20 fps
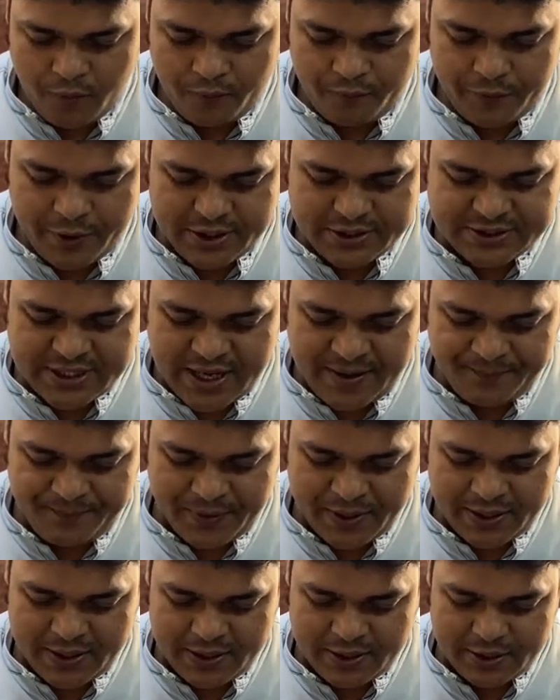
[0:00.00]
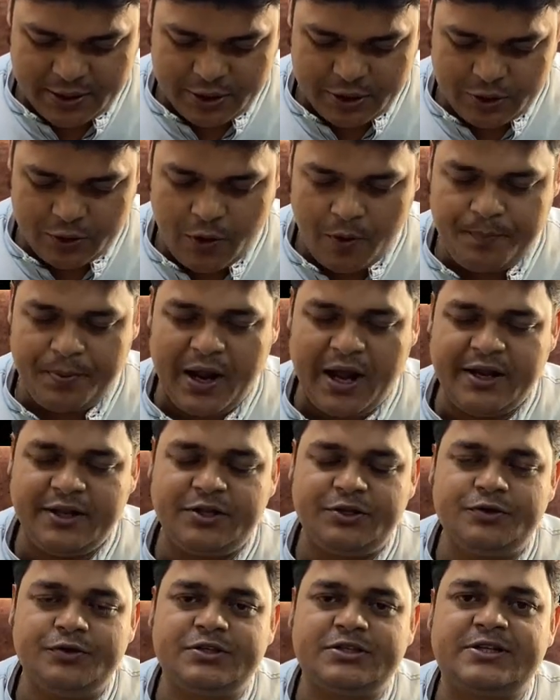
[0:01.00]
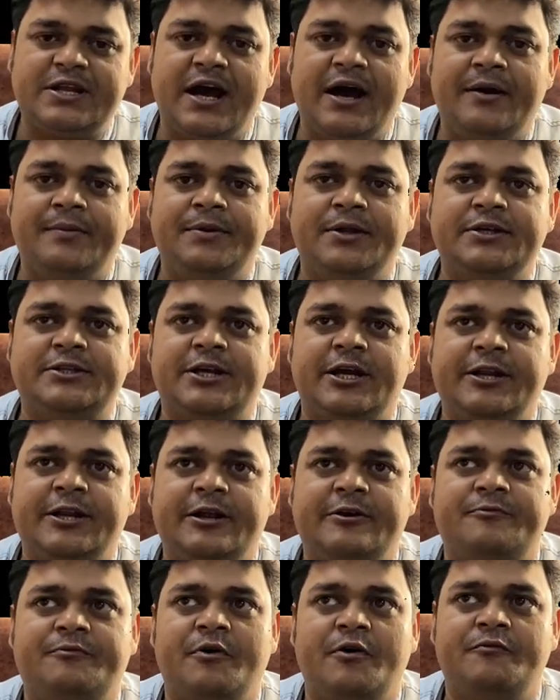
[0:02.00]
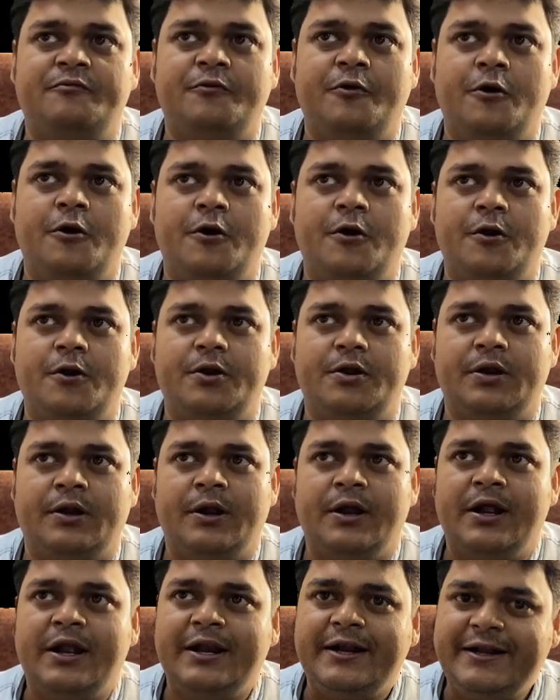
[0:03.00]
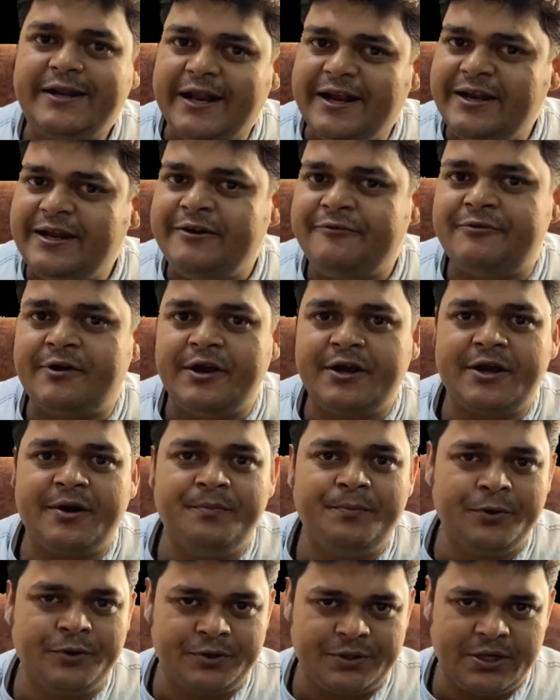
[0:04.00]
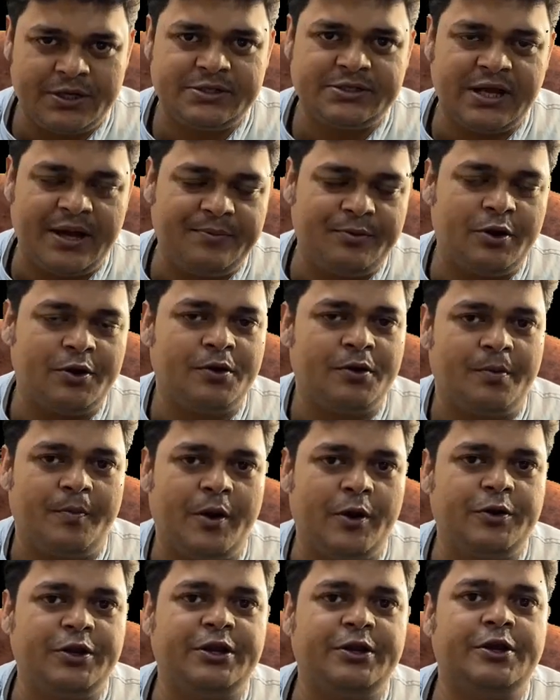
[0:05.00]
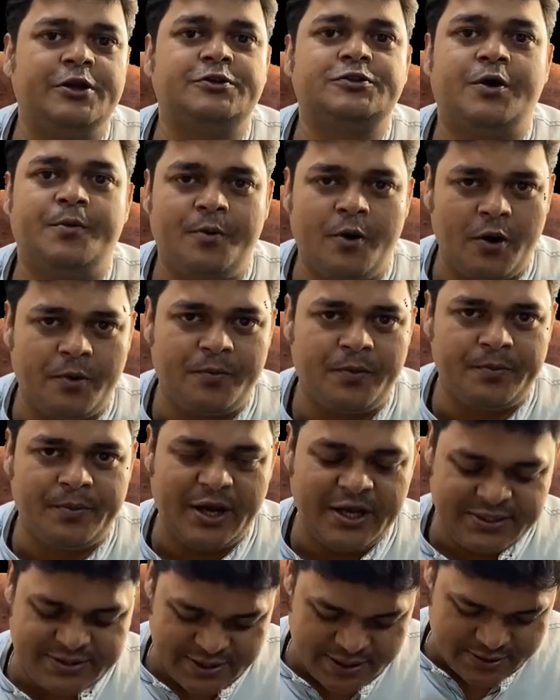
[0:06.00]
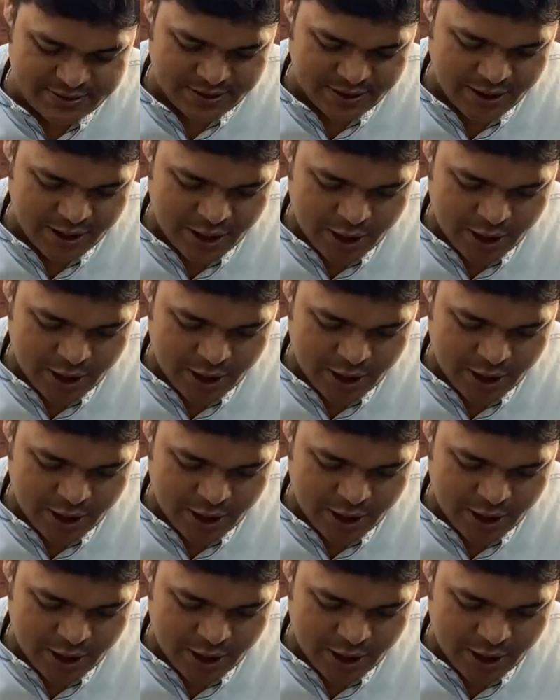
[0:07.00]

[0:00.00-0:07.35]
For example, you are planning to establish a network for 10 different computers. I'm talking about in case of on-premises.